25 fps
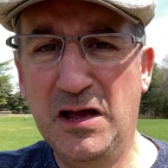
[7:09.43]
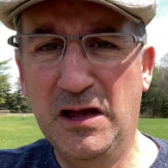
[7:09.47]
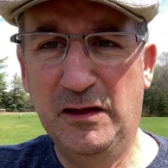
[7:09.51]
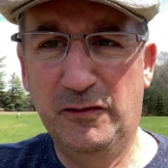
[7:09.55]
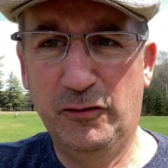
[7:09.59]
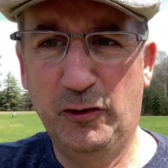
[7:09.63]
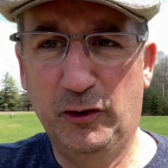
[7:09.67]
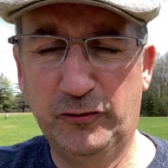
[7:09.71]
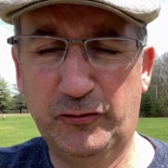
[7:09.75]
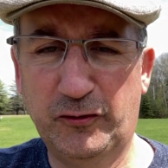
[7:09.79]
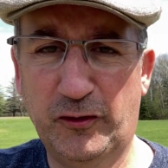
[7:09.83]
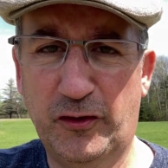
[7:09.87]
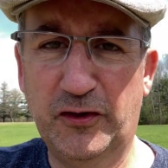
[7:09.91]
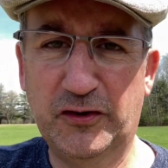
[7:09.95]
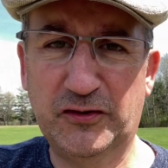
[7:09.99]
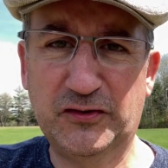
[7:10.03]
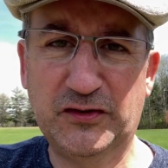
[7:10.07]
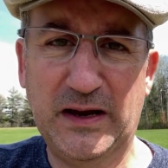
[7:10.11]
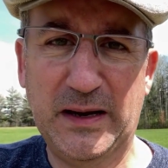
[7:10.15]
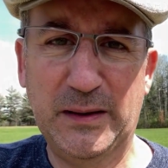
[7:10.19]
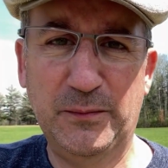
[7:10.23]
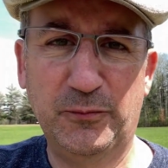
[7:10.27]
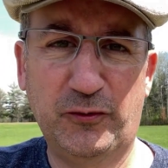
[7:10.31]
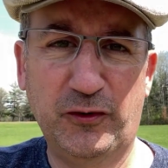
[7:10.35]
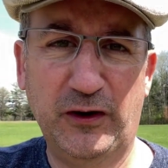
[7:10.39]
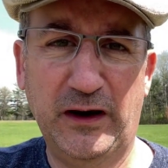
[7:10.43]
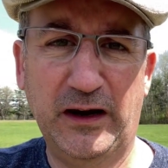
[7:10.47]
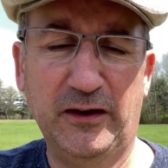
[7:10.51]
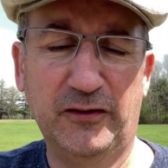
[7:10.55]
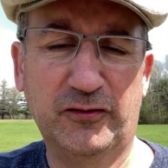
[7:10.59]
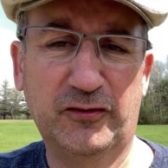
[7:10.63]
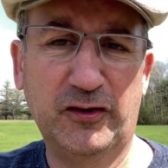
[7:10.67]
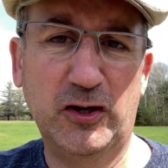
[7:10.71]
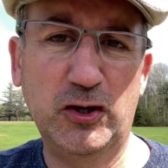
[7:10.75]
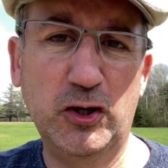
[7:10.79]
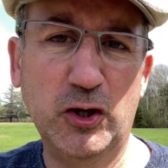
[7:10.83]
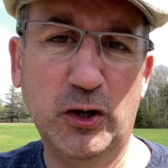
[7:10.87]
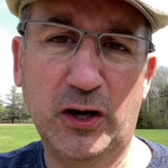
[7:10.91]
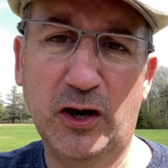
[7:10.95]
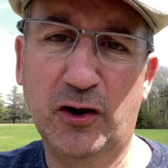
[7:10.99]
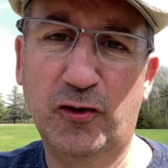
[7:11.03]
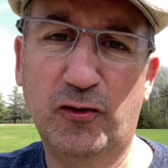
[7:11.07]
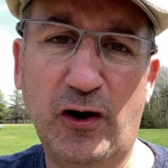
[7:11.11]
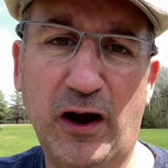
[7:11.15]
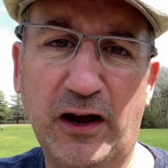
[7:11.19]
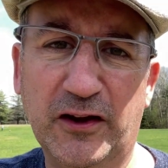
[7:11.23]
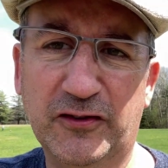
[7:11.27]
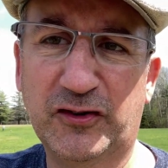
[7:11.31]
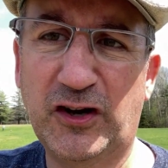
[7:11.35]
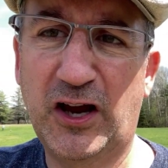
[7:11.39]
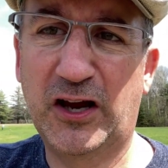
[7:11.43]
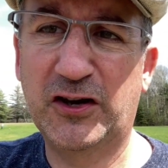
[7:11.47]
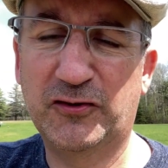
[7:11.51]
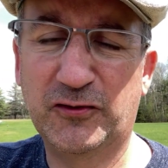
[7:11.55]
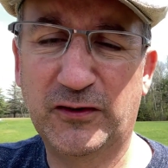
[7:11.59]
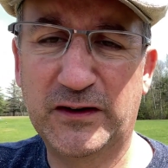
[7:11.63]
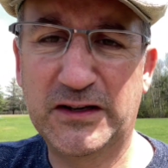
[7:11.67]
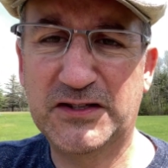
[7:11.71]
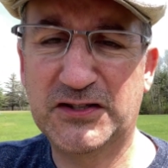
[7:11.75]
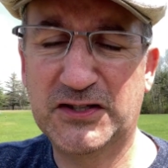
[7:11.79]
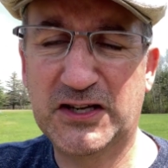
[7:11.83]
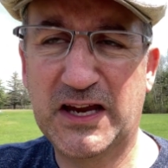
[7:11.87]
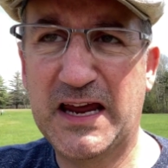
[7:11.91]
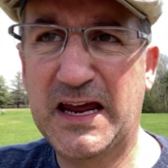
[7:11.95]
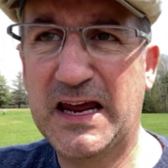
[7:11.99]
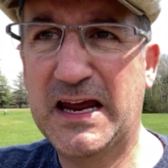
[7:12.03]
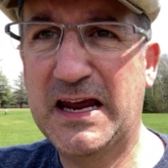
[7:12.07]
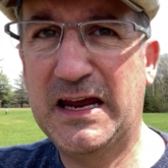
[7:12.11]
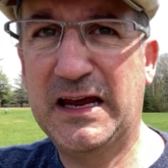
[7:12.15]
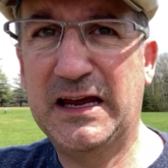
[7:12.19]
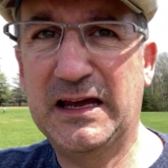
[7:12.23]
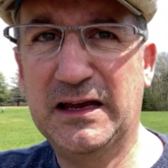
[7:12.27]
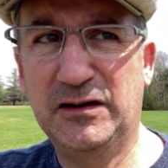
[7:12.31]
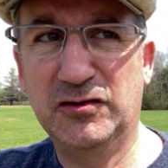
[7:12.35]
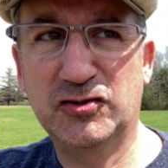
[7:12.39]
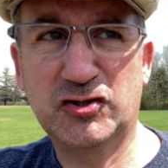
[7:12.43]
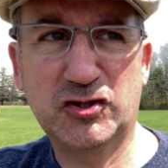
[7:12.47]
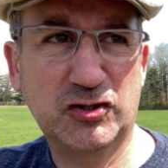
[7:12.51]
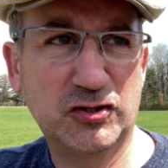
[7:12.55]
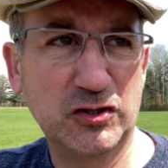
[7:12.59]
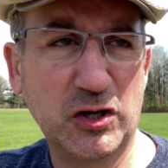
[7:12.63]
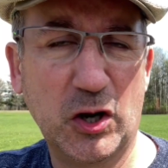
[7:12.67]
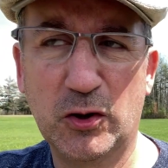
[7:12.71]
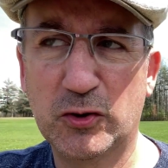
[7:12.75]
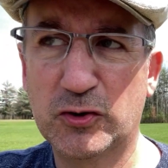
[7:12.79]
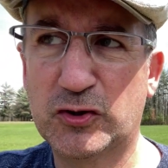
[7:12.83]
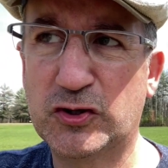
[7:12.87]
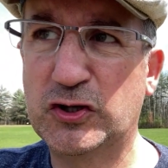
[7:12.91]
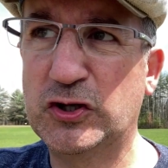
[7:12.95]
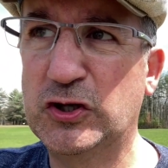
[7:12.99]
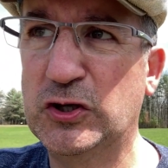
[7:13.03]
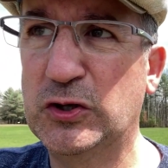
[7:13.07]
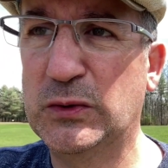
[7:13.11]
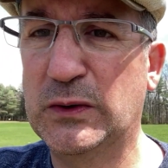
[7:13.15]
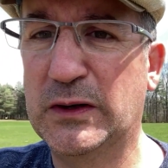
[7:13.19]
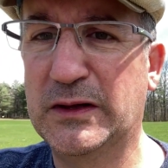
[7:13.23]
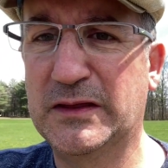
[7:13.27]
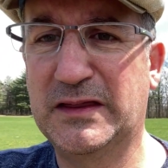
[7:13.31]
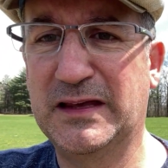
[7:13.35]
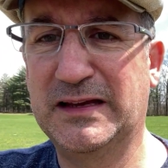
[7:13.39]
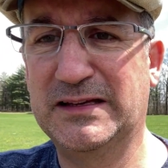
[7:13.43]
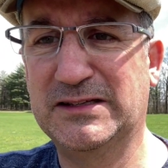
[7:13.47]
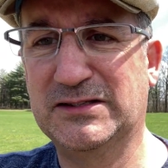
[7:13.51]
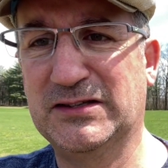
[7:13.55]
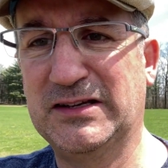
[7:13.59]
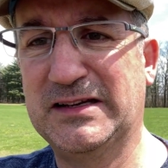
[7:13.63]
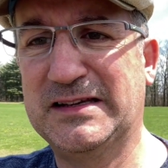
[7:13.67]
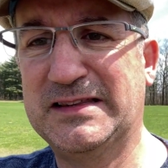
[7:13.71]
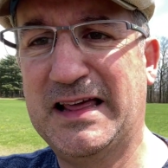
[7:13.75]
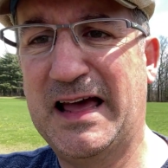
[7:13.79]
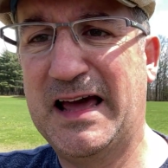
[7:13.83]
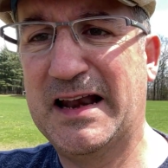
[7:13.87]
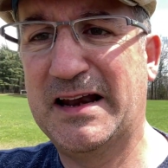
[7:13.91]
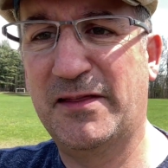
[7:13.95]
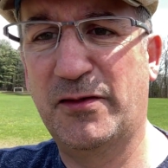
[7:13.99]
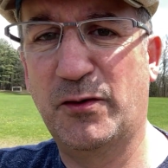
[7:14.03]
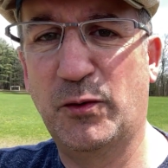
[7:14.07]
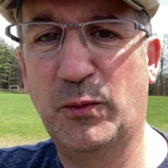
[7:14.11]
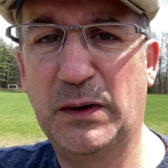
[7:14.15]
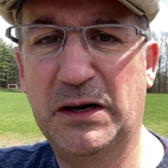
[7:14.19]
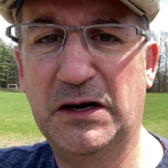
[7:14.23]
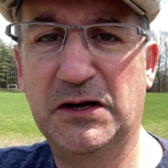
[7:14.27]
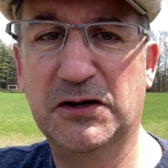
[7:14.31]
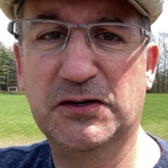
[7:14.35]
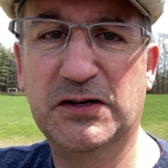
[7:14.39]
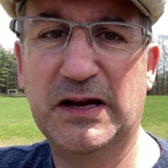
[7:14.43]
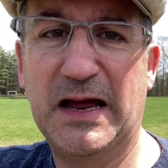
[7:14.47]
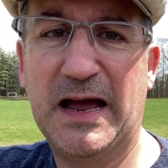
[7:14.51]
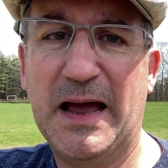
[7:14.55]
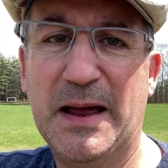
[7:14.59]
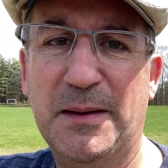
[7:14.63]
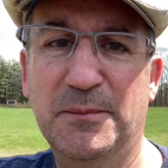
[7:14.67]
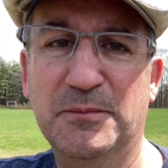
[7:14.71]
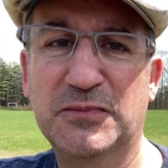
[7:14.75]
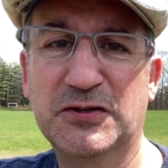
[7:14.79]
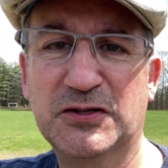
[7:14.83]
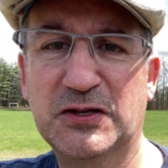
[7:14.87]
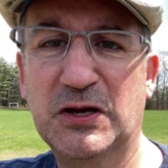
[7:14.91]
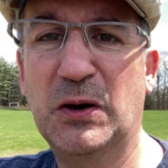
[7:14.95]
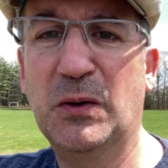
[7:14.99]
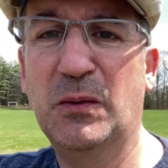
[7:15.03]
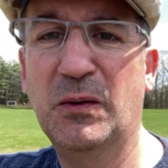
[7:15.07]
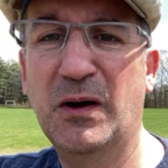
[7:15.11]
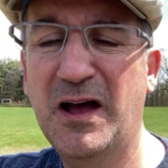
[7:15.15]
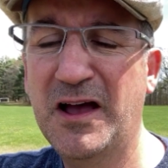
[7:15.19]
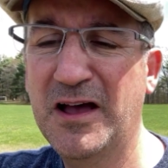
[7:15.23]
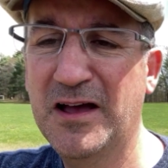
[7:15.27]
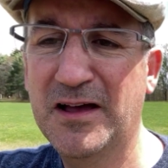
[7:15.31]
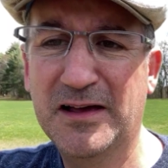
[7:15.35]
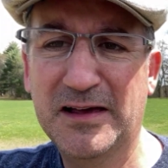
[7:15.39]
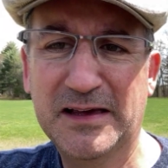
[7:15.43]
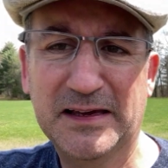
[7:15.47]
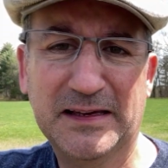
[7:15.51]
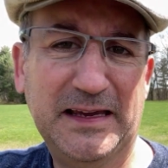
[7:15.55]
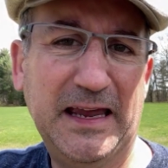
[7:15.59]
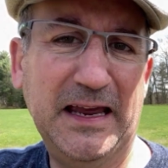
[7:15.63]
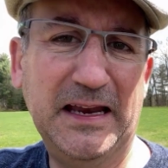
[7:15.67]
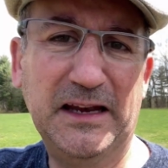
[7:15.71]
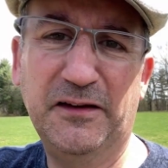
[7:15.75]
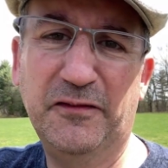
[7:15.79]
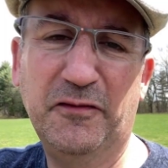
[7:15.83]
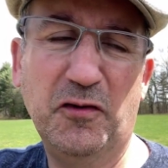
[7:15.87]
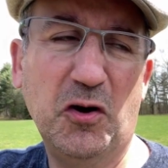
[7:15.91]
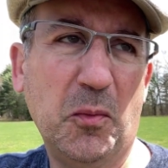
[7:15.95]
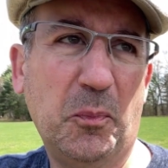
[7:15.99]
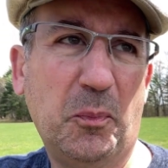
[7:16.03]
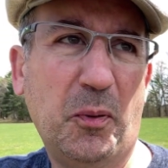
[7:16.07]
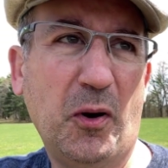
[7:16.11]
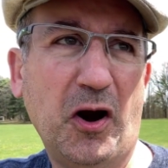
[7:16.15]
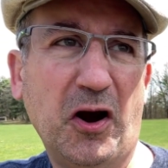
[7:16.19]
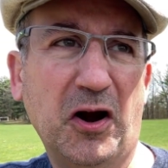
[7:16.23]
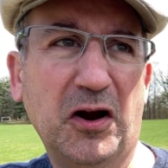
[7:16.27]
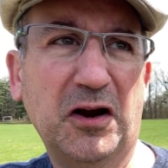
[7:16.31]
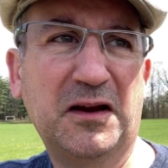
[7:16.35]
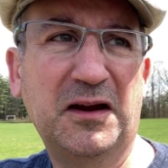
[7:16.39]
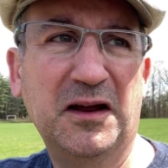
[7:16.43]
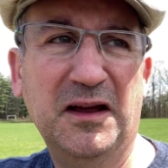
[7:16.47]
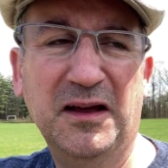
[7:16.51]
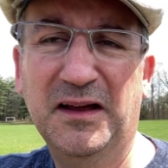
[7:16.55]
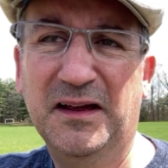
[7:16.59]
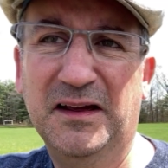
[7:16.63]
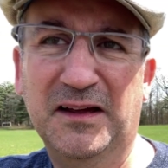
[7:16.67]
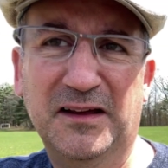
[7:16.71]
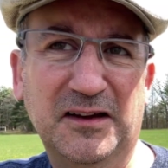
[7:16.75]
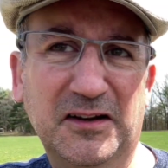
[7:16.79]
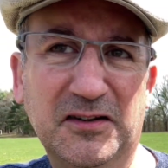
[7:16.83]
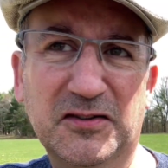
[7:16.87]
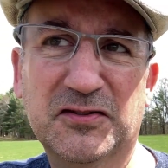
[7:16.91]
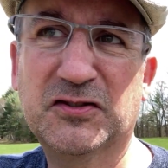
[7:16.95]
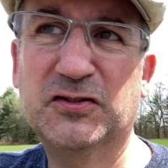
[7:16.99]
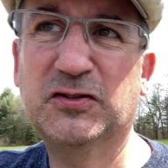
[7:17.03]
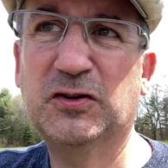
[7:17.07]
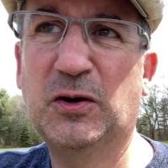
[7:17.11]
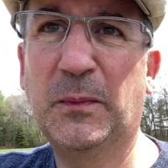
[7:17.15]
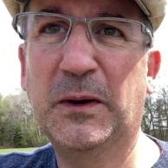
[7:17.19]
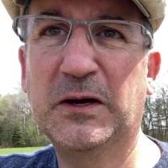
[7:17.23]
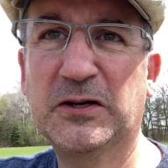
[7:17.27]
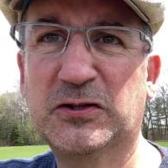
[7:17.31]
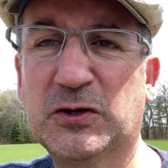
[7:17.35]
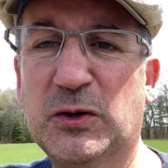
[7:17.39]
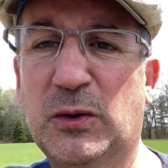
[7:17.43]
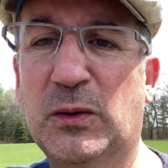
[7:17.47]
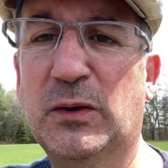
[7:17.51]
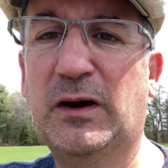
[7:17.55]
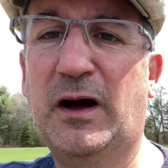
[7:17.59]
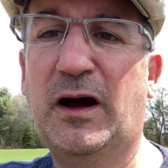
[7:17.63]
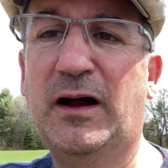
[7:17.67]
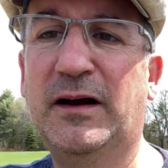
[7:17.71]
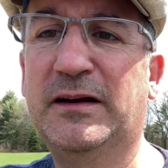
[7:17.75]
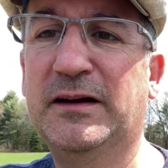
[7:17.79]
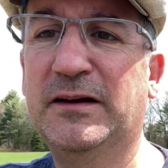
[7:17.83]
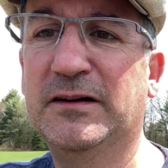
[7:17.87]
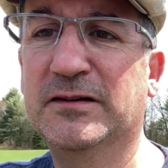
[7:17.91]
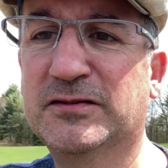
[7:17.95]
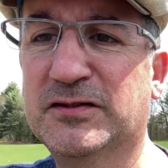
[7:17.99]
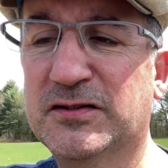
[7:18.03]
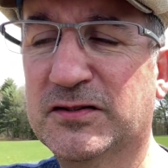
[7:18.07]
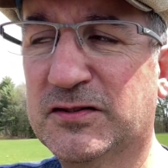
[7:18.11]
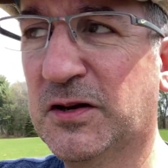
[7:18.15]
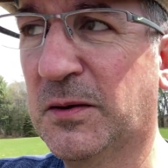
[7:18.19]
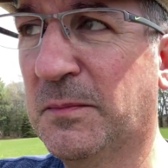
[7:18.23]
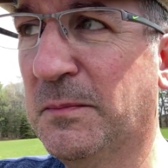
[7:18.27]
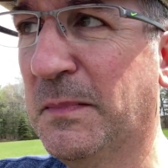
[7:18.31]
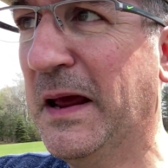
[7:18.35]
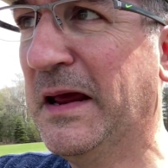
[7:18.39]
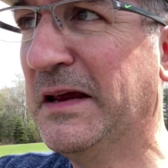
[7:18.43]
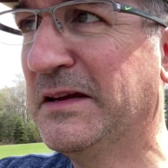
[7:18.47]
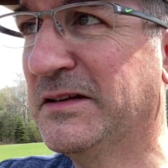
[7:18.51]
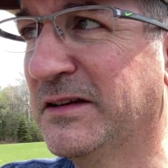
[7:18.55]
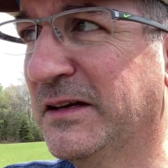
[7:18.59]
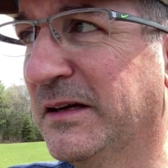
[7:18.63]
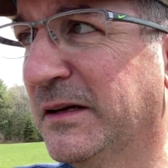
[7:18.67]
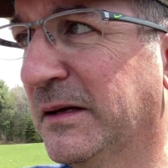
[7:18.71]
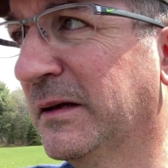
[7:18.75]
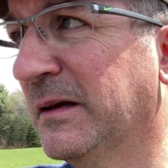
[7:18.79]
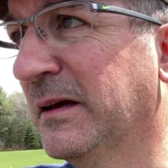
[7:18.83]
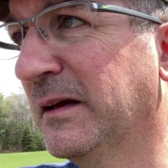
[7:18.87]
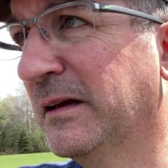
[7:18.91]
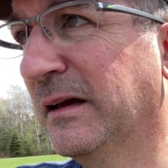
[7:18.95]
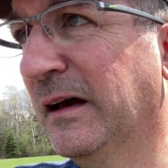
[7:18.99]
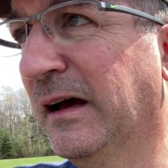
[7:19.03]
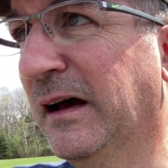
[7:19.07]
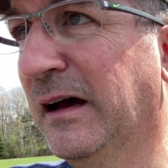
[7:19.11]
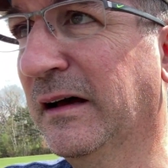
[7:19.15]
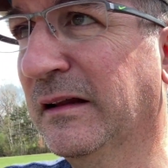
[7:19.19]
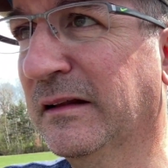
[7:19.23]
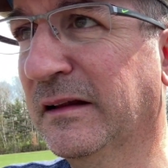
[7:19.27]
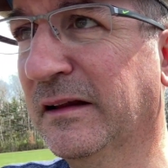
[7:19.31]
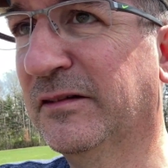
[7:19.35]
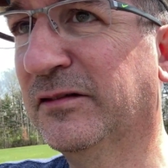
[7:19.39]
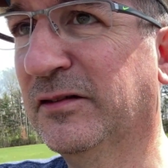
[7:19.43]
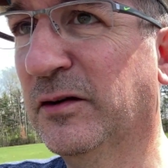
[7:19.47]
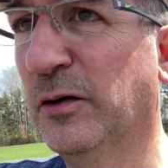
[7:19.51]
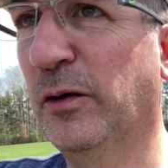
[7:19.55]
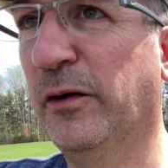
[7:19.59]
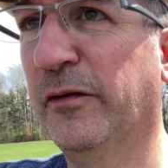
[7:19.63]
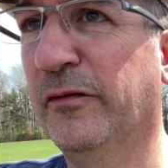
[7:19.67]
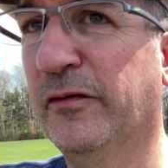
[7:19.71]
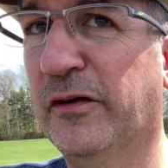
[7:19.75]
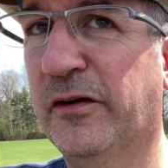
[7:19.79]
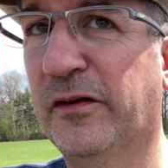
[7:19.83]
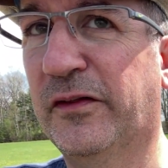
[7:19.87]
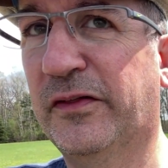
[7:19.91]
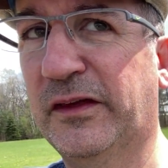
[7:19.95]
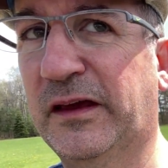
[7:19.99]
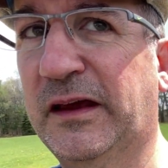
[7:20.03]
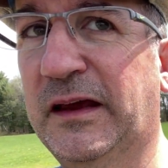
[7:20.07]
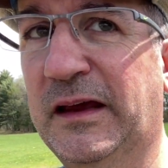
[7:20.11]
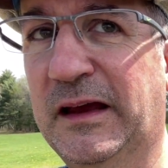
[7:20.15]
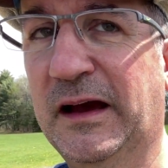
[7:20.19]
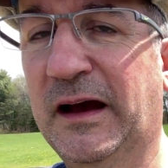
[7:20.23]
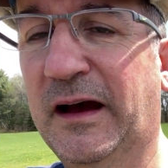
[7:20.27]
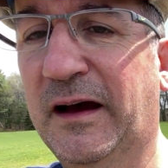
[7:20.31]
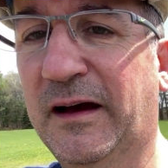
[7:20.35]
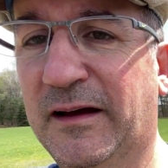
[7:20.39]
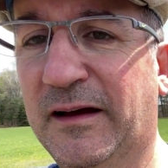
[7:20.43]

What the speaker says: Those are the same trails that you can cross-country ski and snowshoe and things like that in the wintertime. So Cadyville Park, there's so much going on here. It's just amazing. Let's go over to the